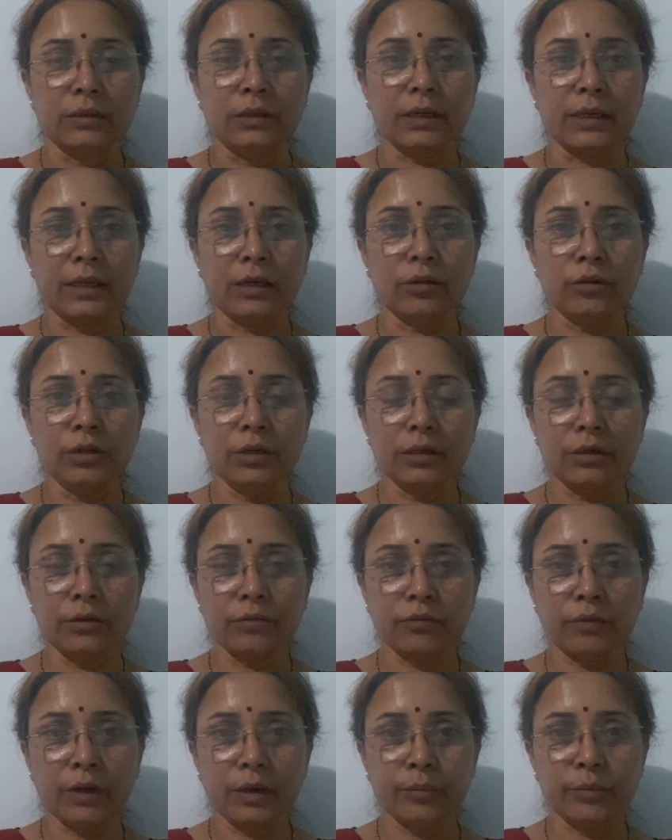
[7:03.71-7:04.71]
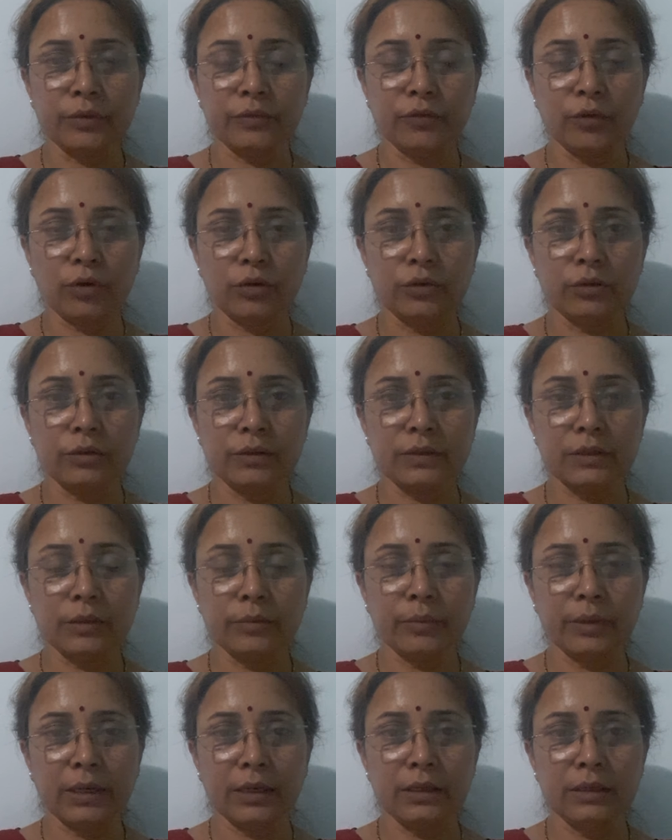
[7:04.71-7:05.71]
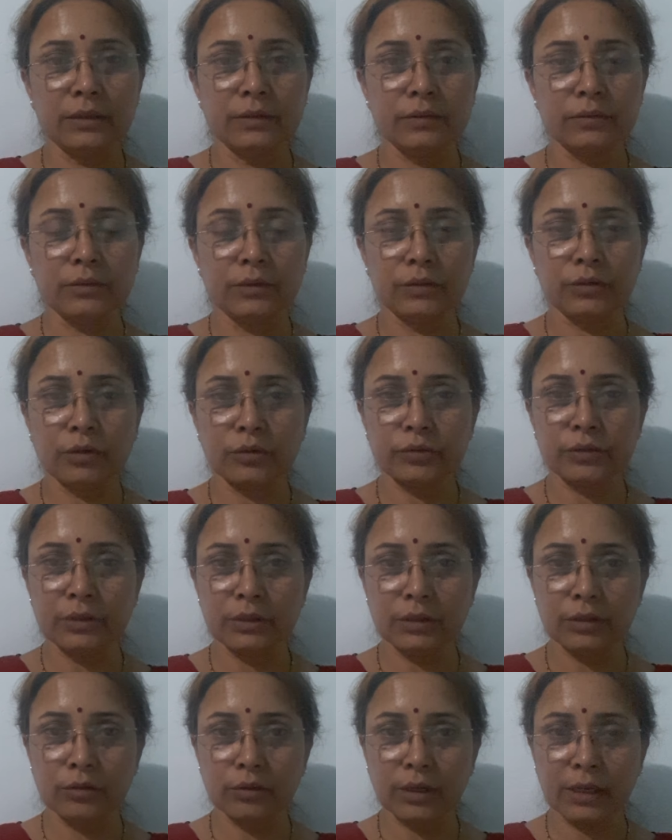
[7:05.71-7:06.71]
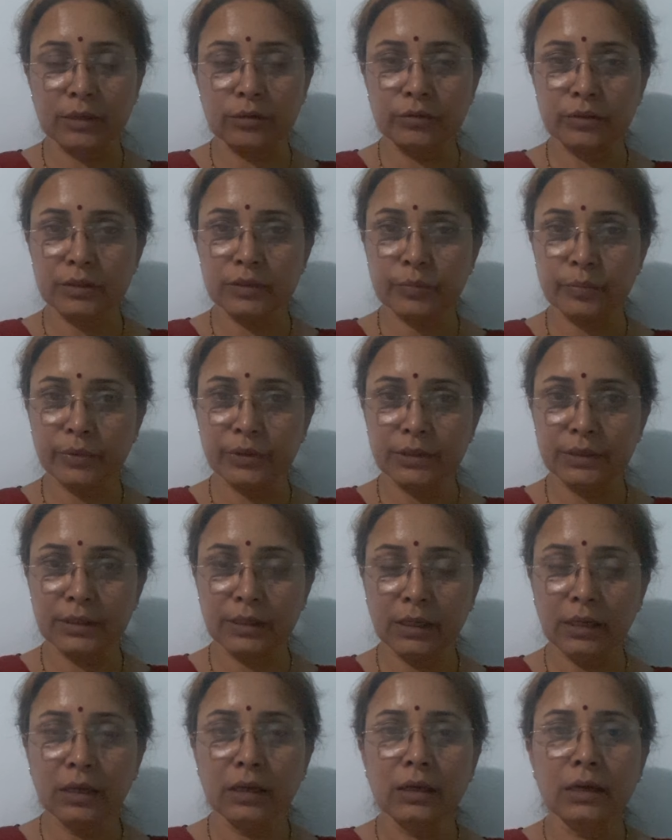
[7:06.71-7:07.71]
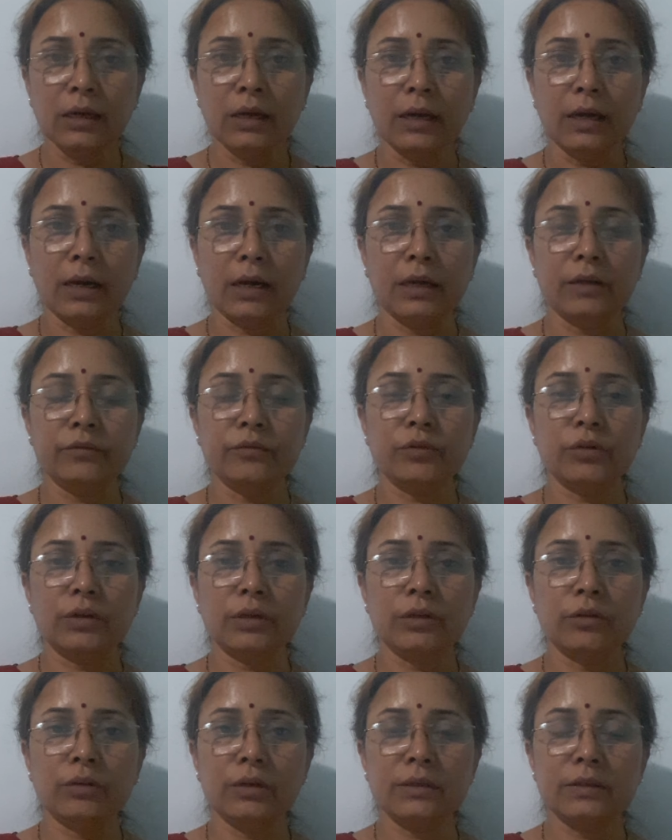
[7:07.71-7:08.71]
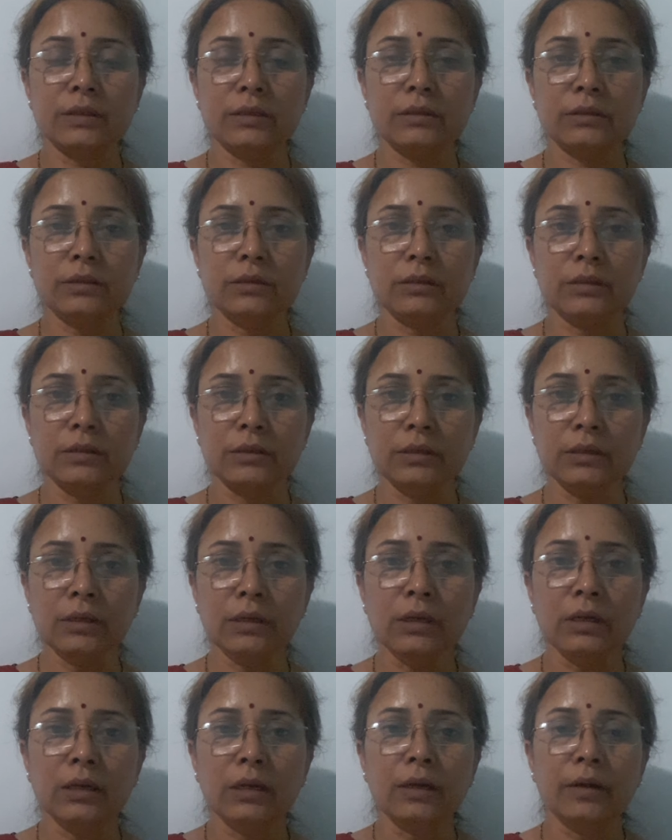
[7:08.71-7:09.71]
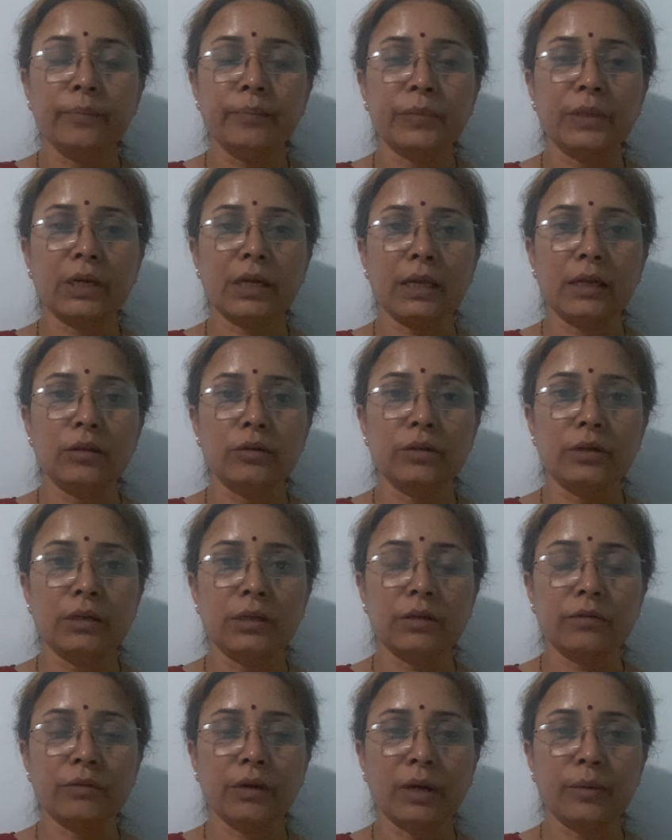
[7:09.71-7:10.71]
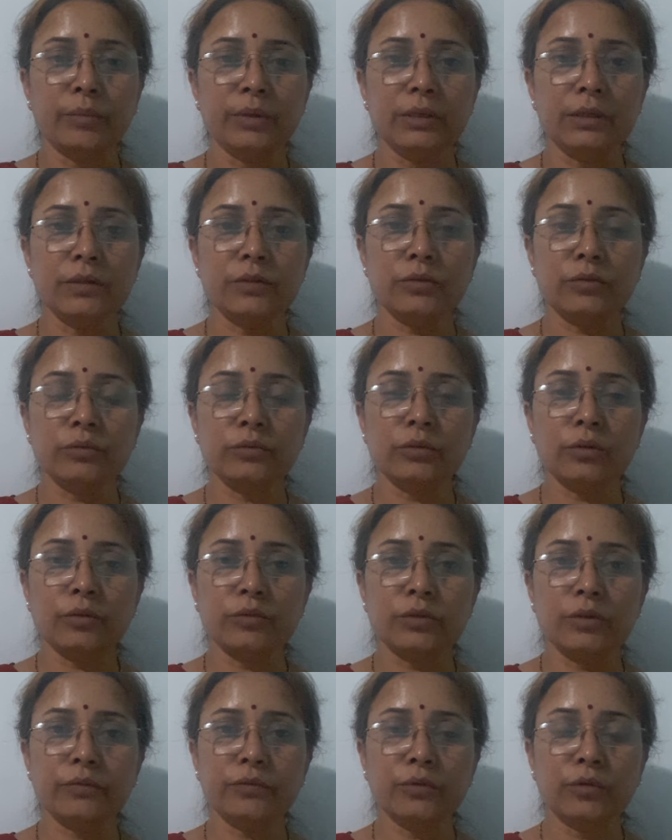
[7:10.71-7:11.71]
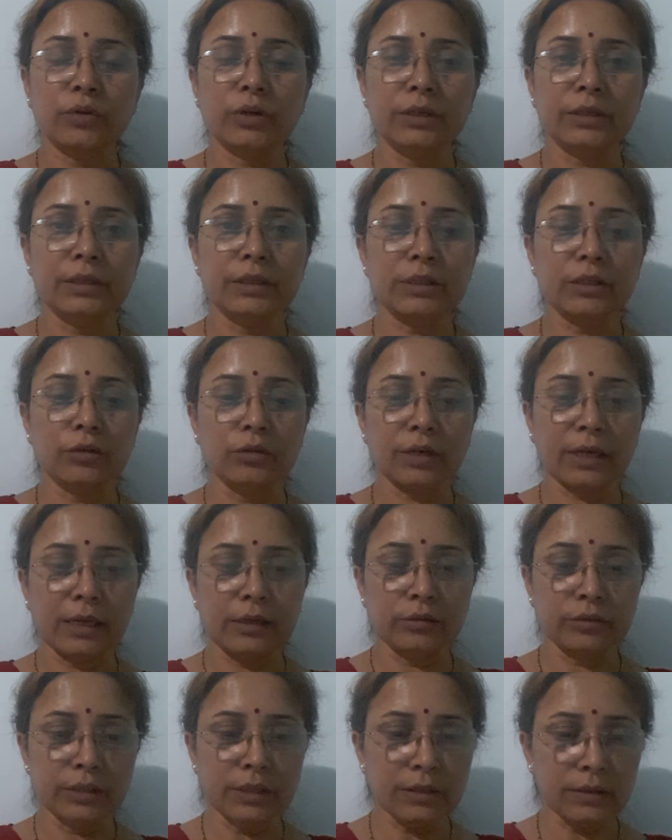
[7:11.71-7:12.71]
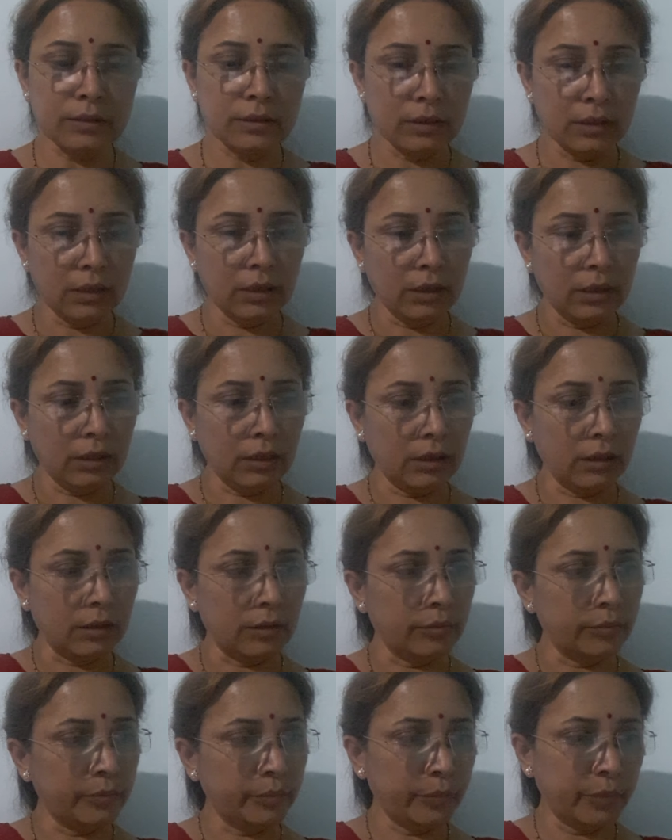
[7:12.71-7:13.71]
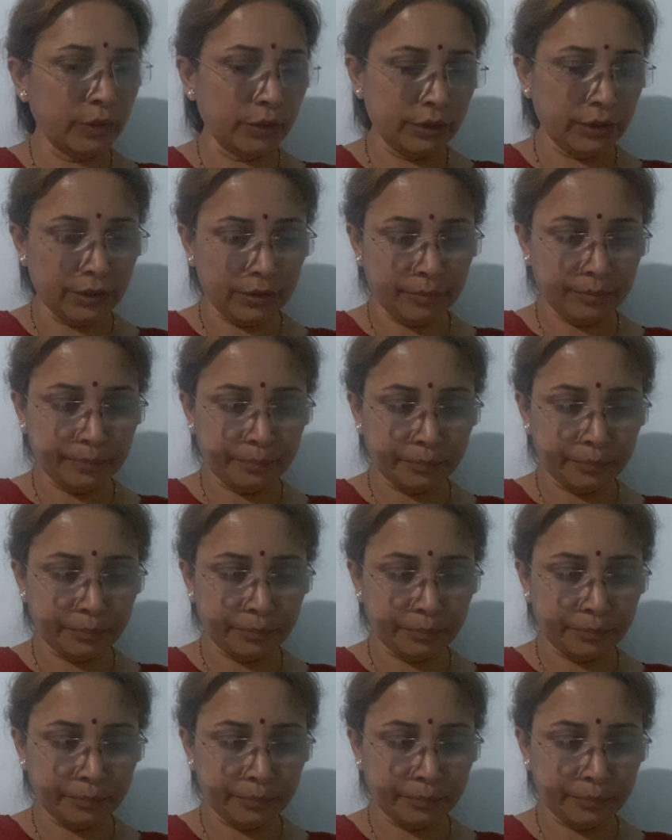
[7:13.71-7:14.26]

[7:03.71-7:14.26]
The calorie requirement for adolescent boy is 3000 kilocalories per day, and for adolescent girl the calorie requirement is 2400 kilocalories per day.